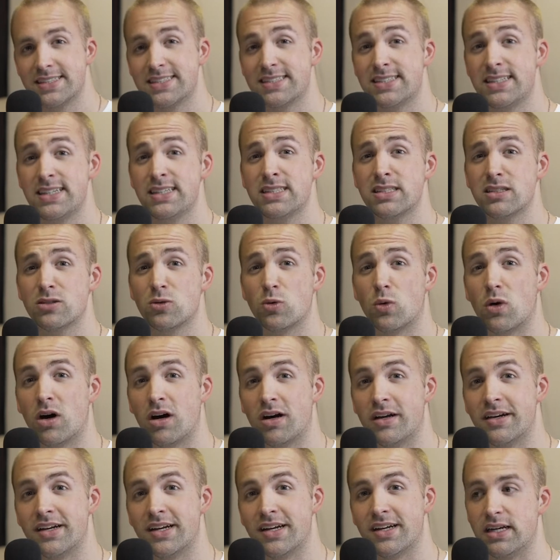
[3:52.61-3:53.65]
season
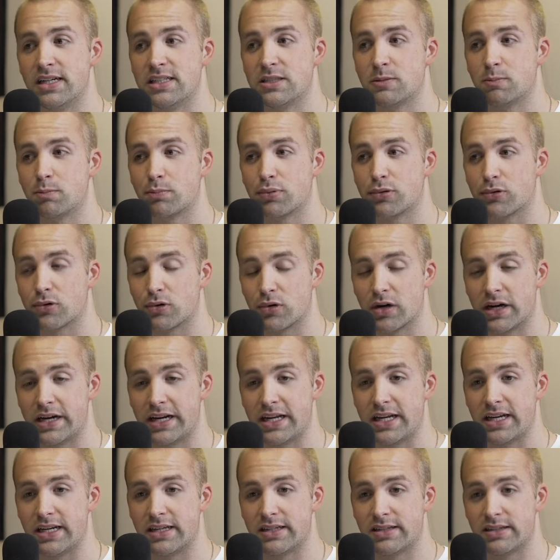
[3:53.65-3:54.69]
1 is pretty
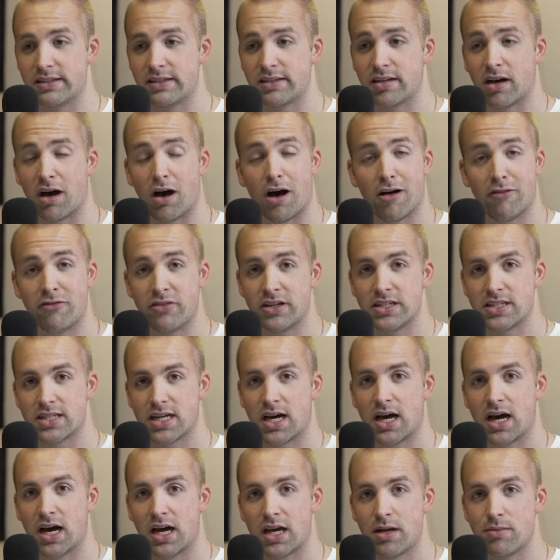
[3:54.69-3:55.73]
tough at
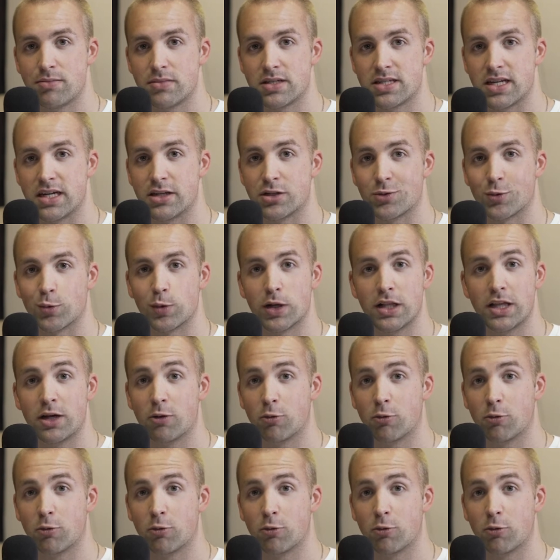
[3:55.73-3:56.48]
times. It's really